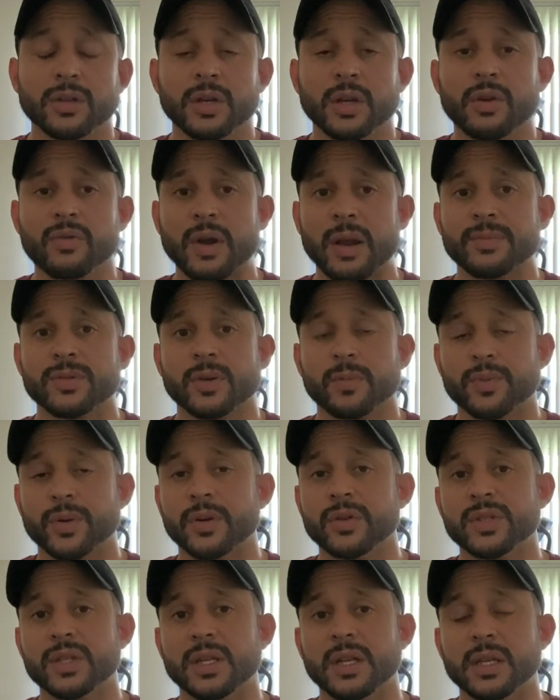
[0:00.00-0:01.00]
grams of
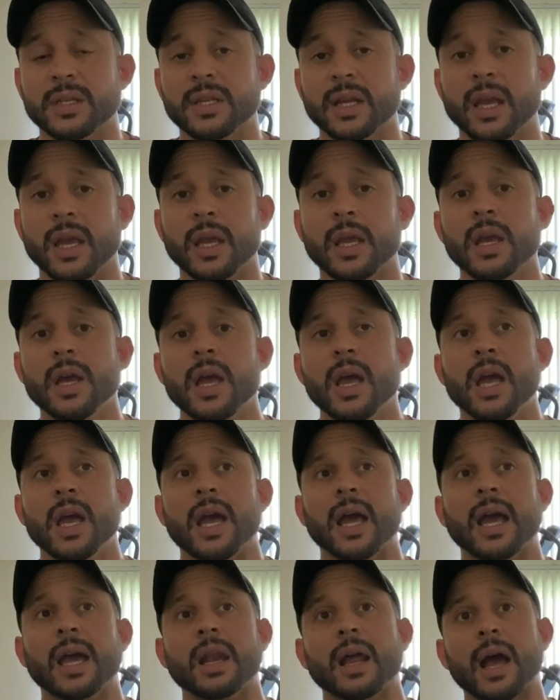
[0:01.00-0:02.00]
protein a day,
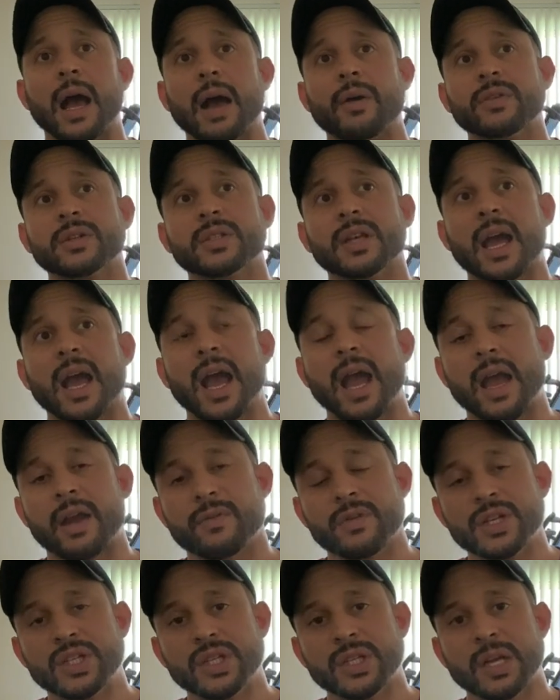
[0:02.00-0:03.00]
and I was
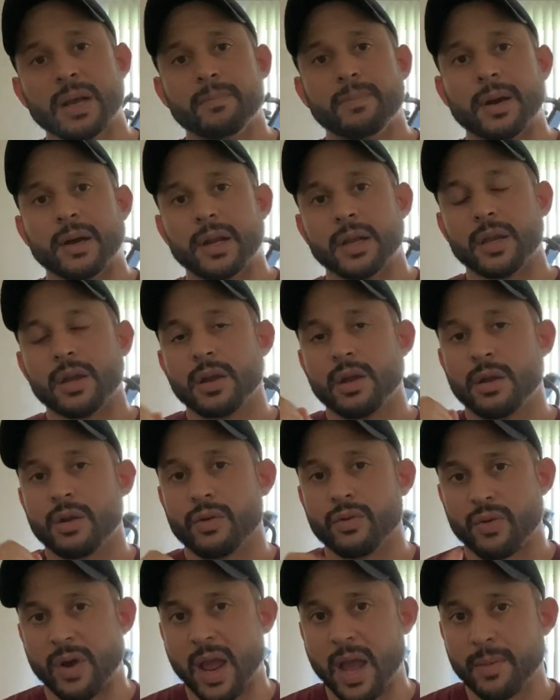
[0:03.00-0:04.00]
averaging about 1
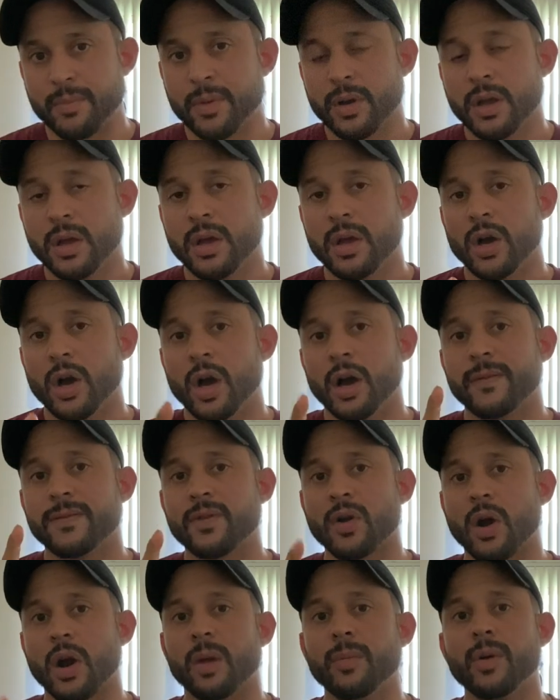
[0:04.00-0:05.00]
gram of
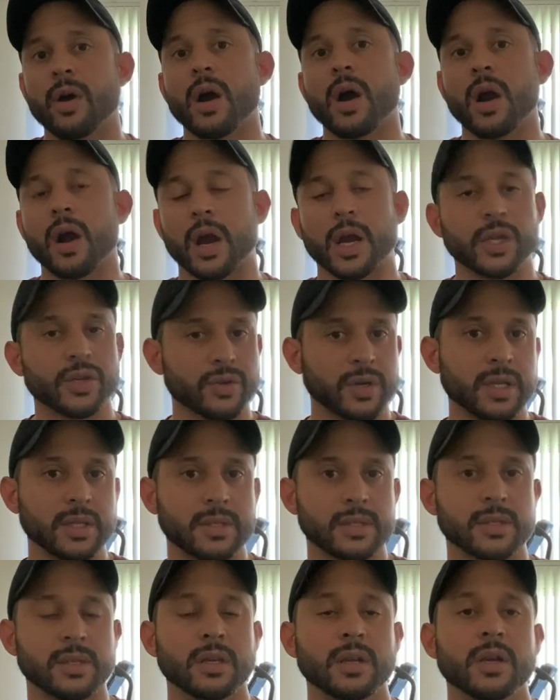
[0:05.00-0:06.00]

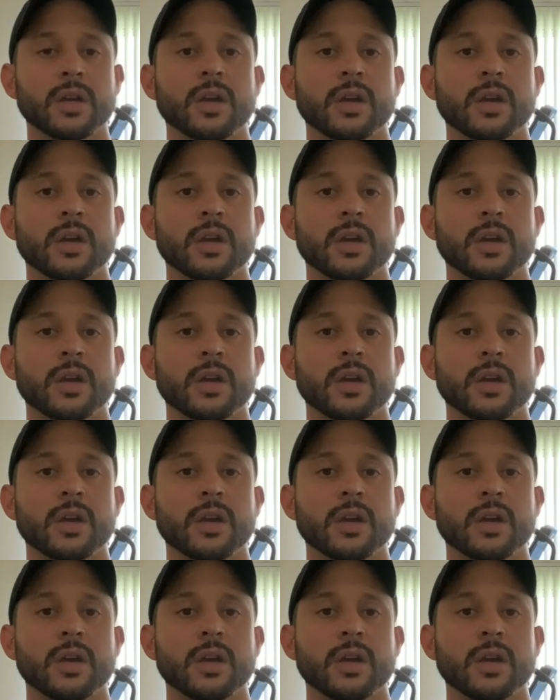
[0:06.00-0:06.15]
carbohydrates